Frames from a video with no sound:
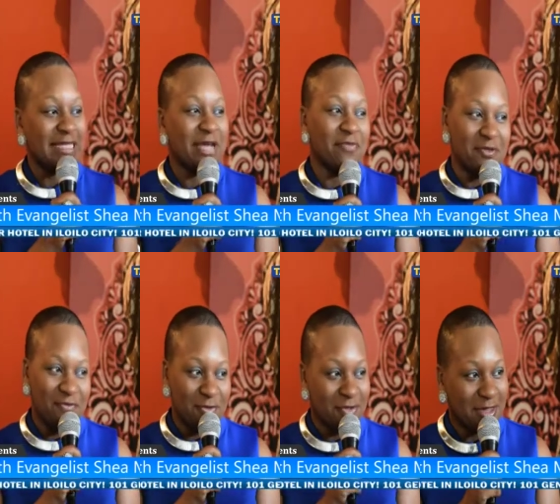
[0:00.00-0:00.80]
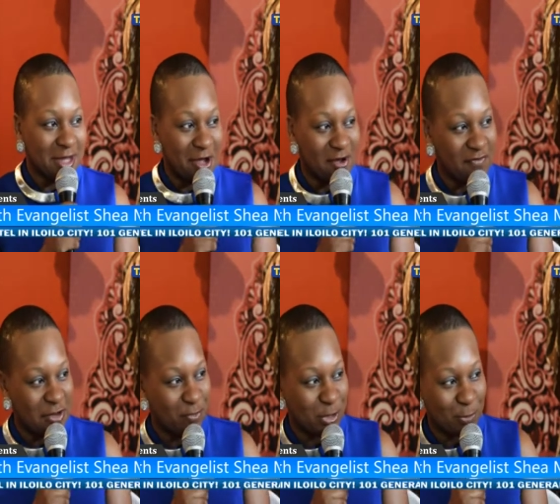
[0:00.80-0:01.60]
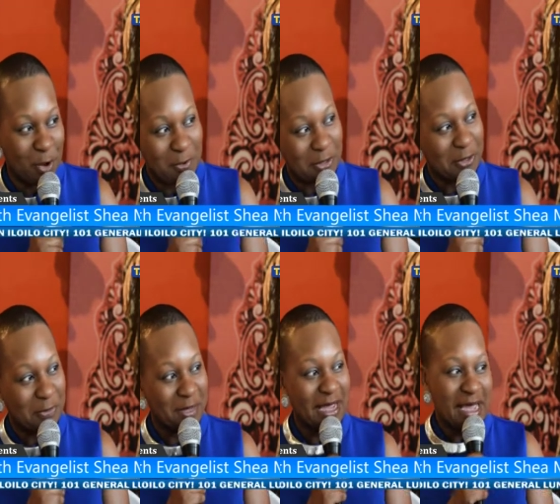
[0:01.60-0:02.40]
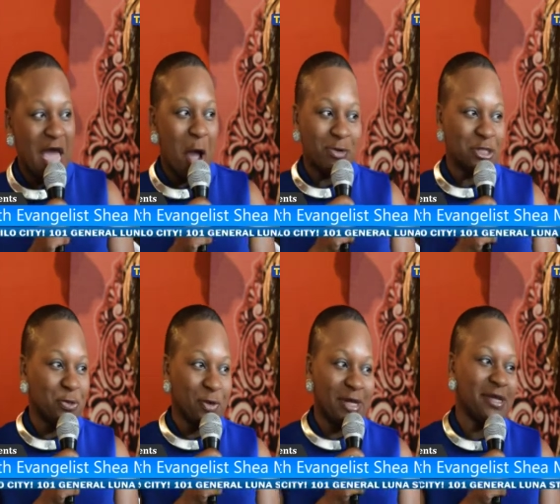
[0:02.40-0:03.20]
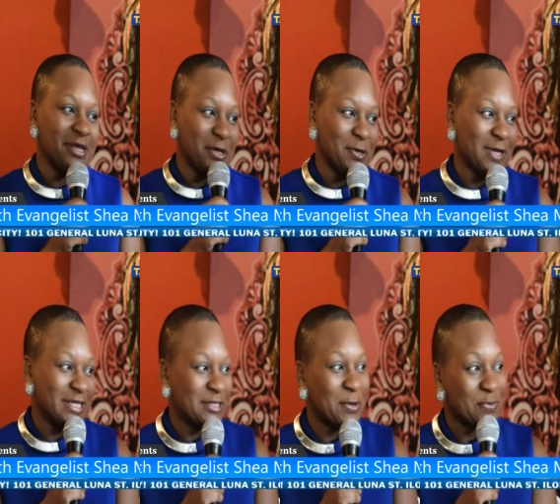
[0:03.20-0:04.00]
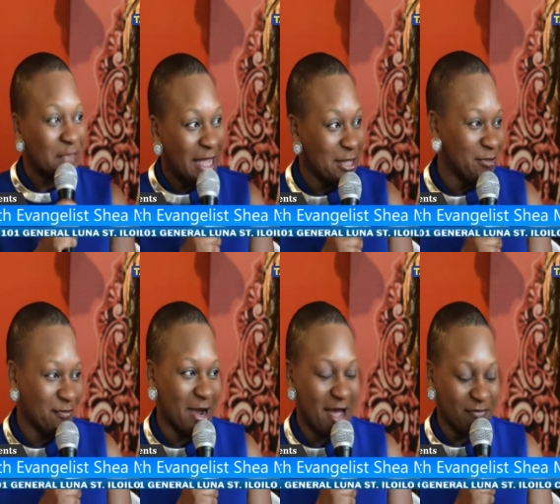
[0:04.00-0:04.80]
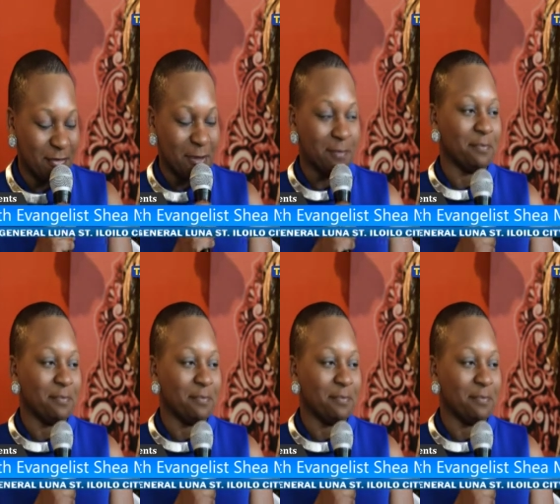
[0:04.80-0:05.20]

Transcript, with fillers: definitely feel the love and was welcomed and was greeted here, and so thank you for having me.